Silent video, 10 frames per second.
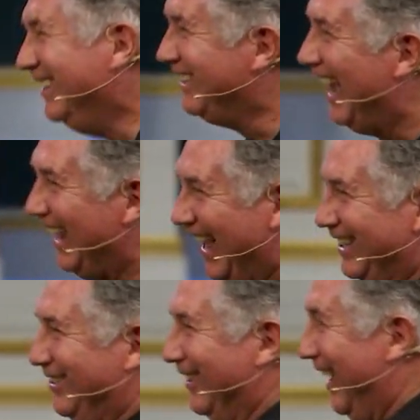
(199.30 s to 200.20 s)
you say, I
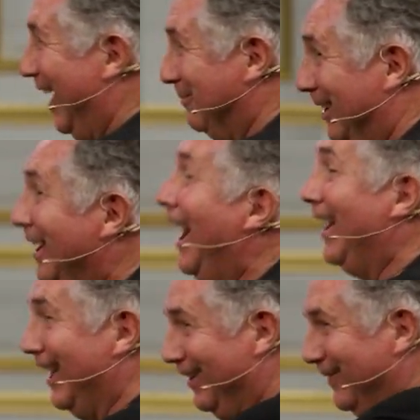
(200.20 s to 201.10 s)
like you a lot, but I
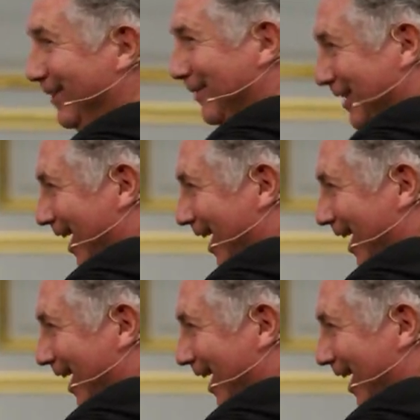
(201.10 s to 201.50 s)
got to meet with